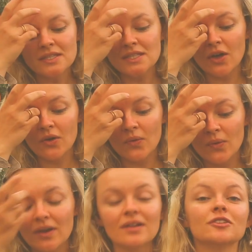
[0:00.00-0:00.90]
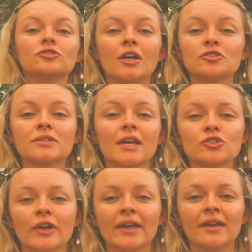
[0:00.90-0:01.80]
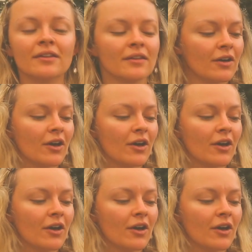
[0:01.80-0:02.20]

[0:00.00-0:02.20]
So let's just get straight in.